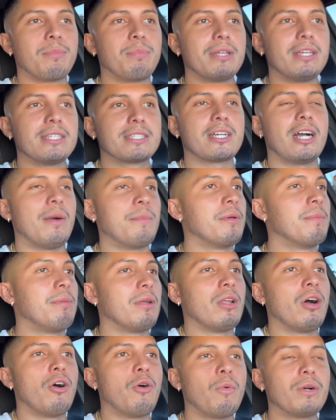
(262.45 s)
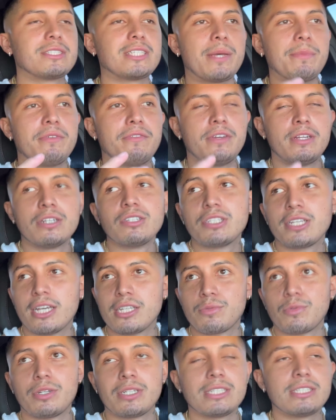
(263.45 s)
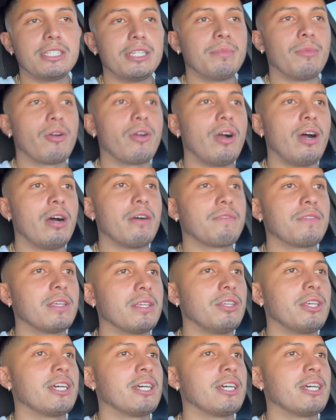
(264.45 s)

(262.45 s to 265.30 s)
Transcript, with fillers: please comment below what type of videos you guys want to see more often.